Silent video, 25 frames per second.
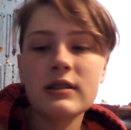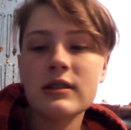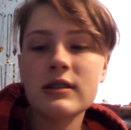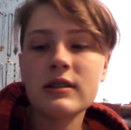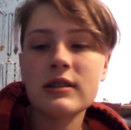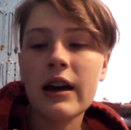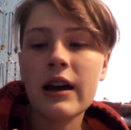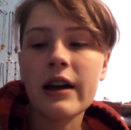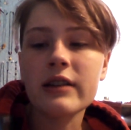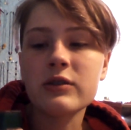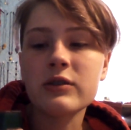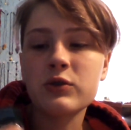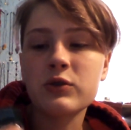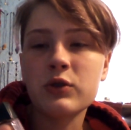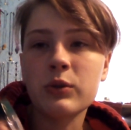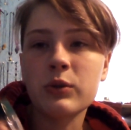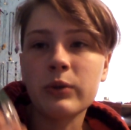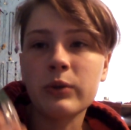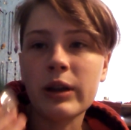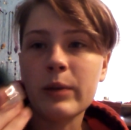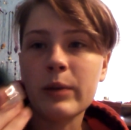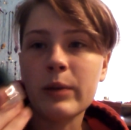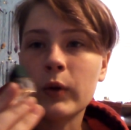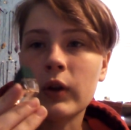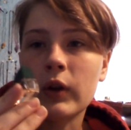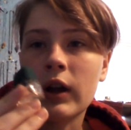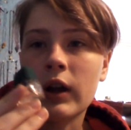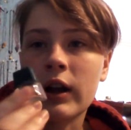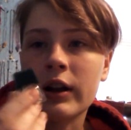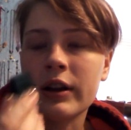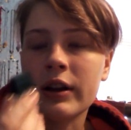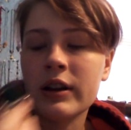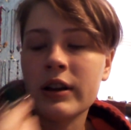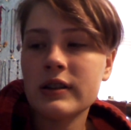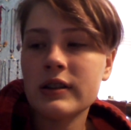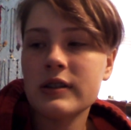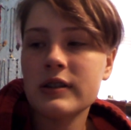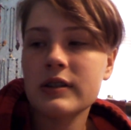This has no
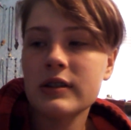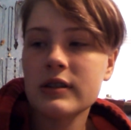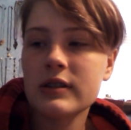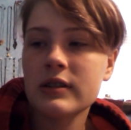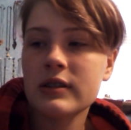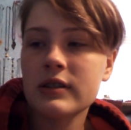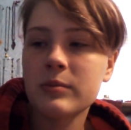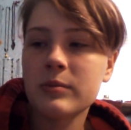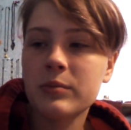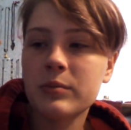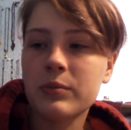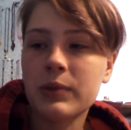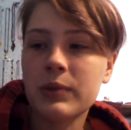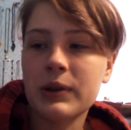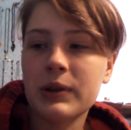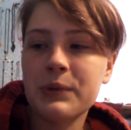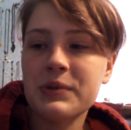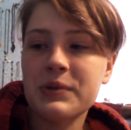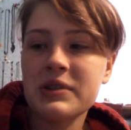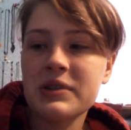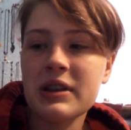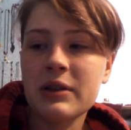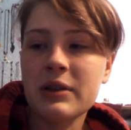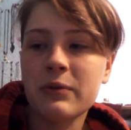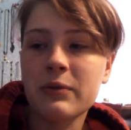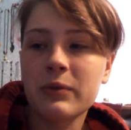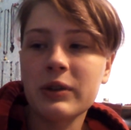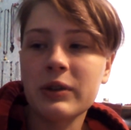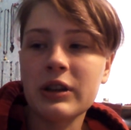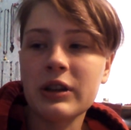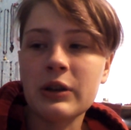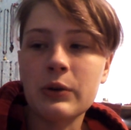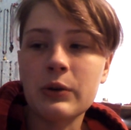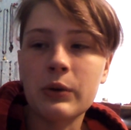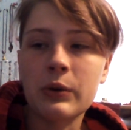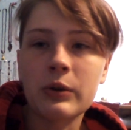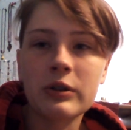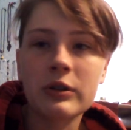label on it, but it was
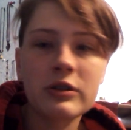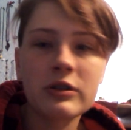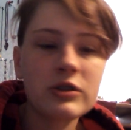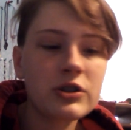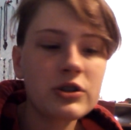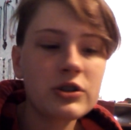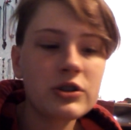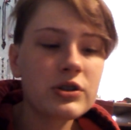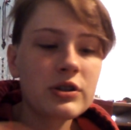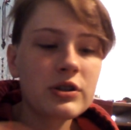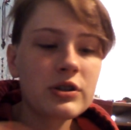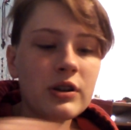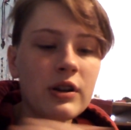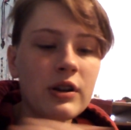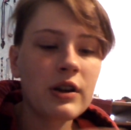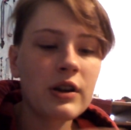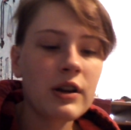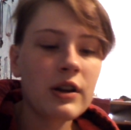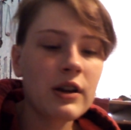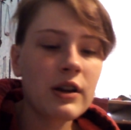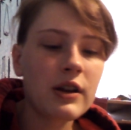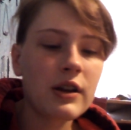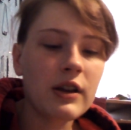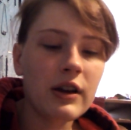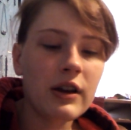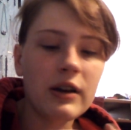like really orange.